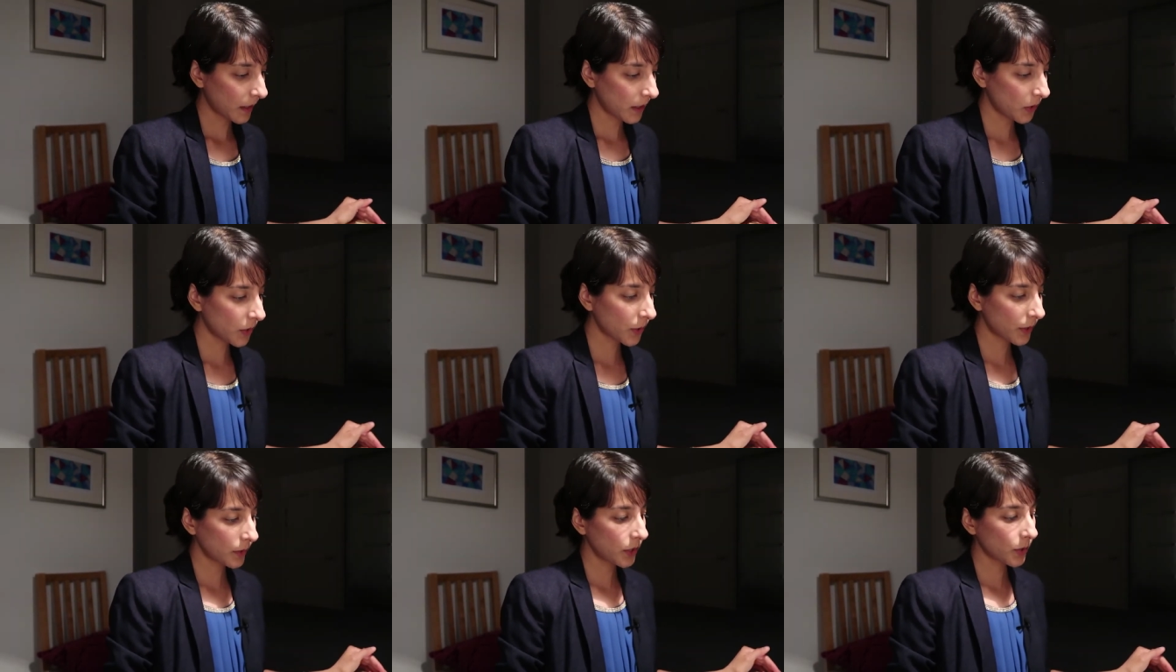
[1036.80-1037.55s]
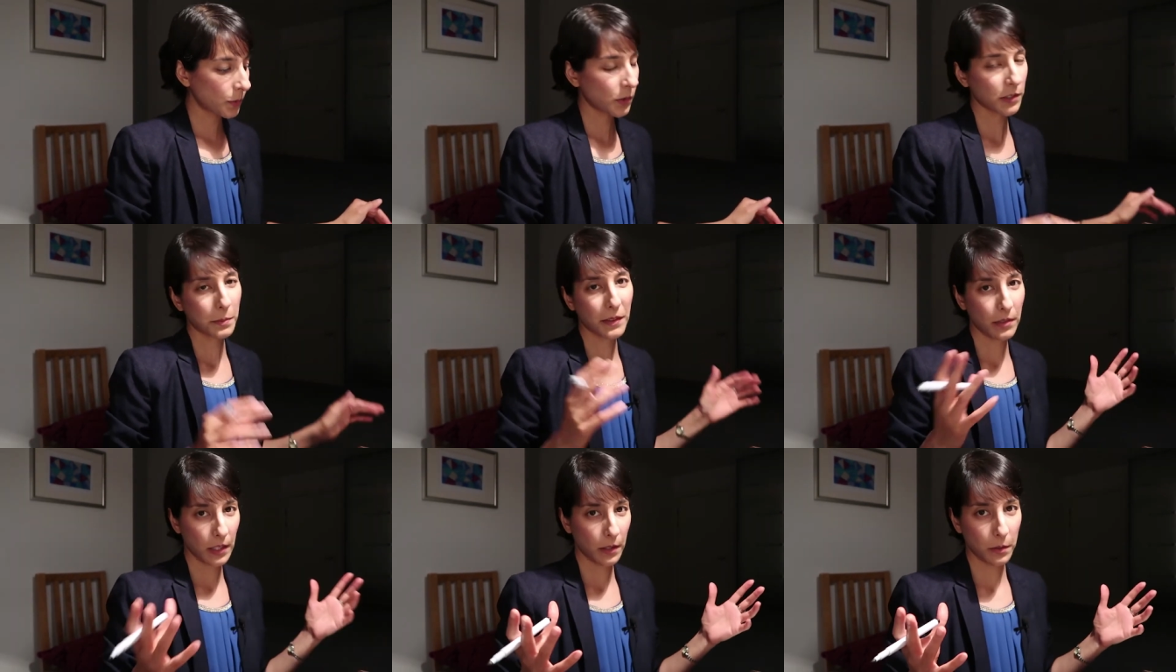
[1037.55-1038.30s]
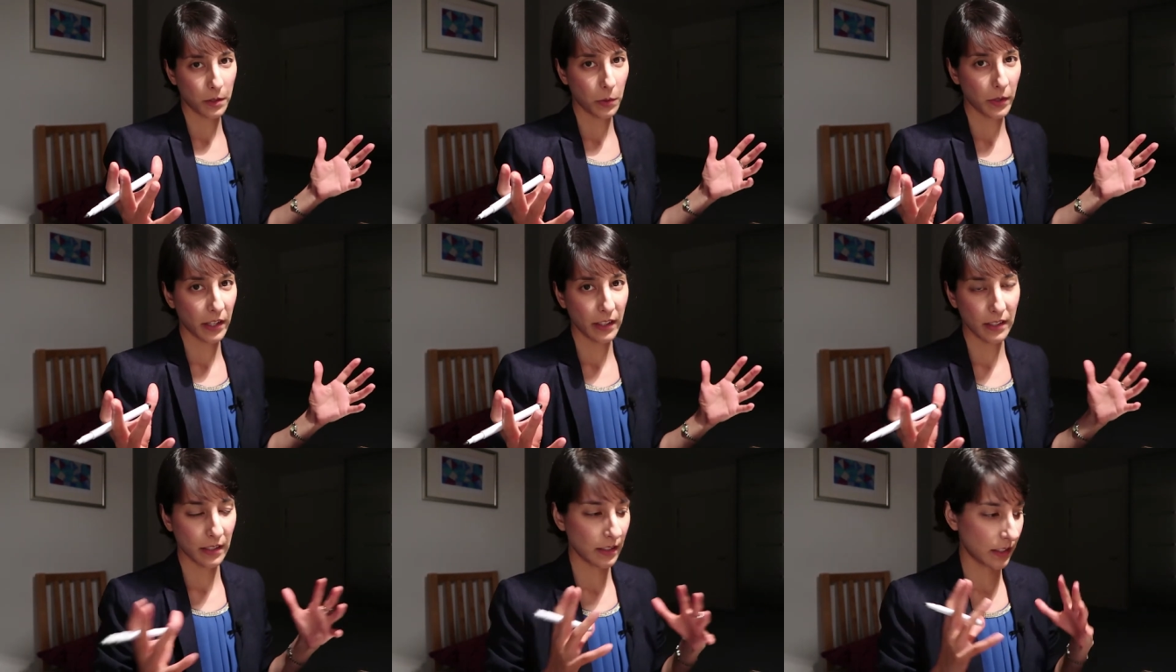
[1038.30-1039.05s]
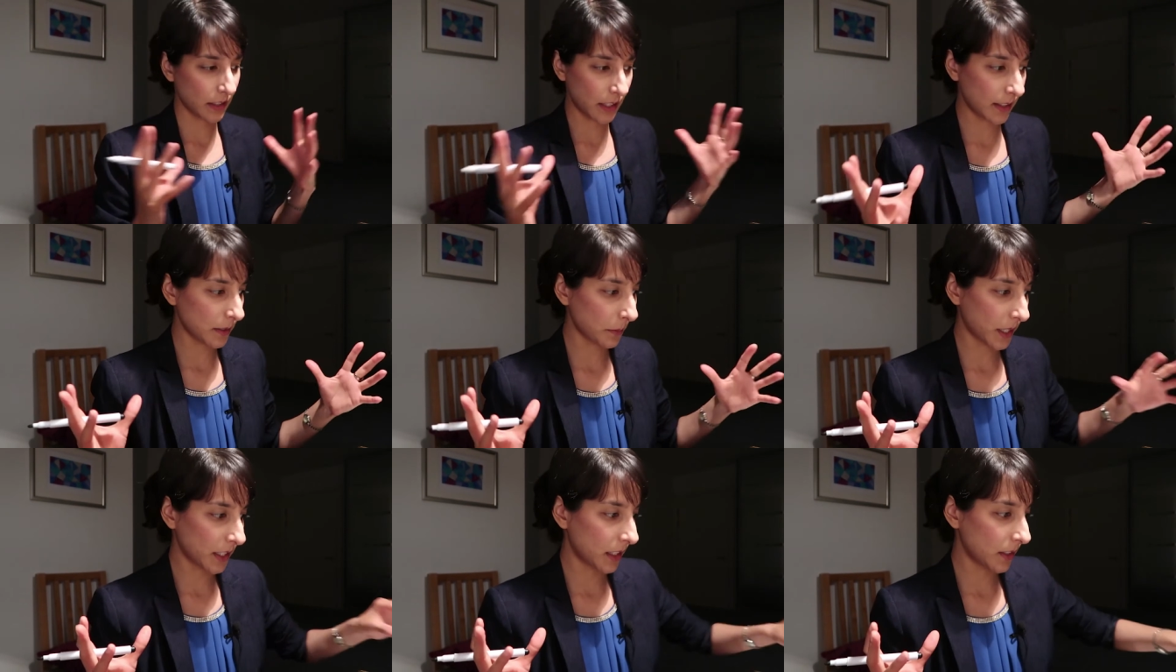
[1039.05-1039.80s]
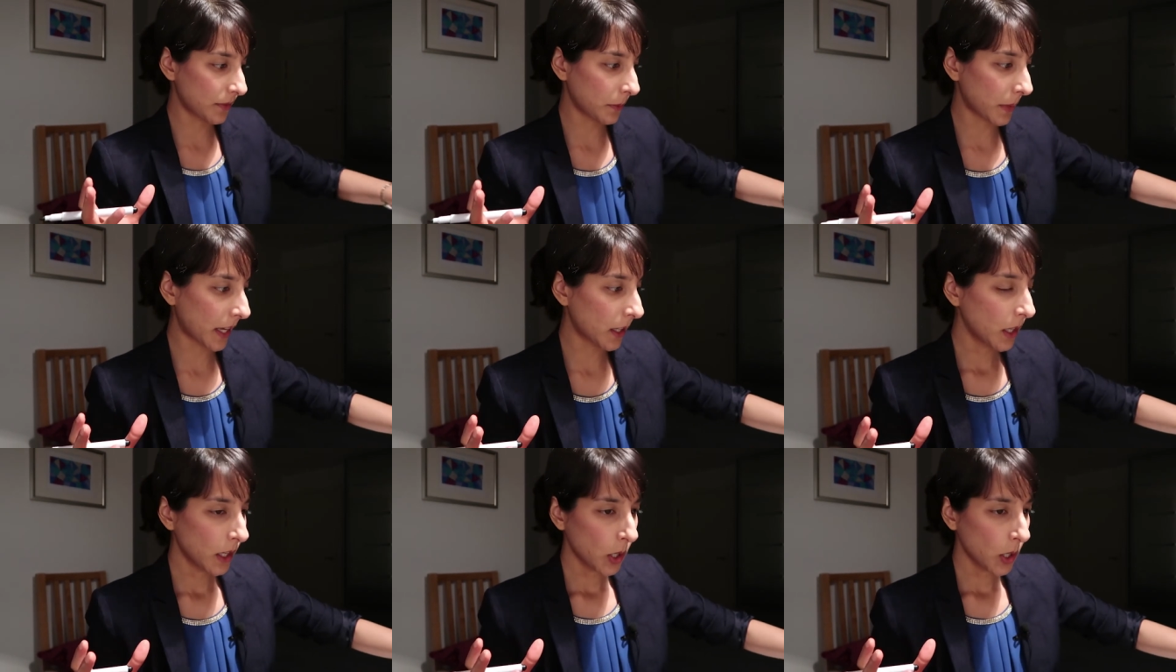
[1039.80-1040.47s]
you could you could watch my video on Aquarius and get some ideas from that.